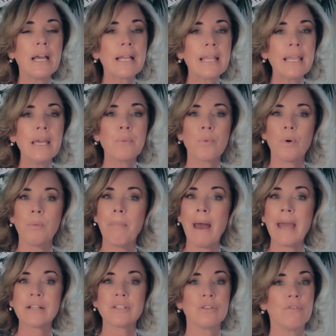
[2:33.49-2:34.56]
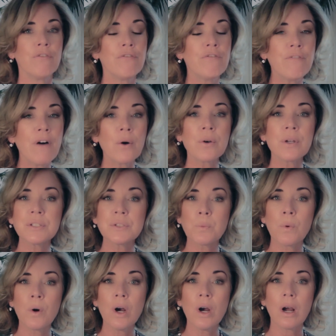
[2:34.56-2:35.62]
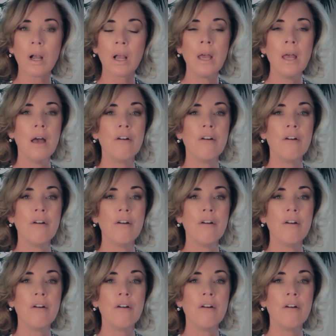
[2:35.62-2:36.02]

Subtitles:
Again, we're back to focused work,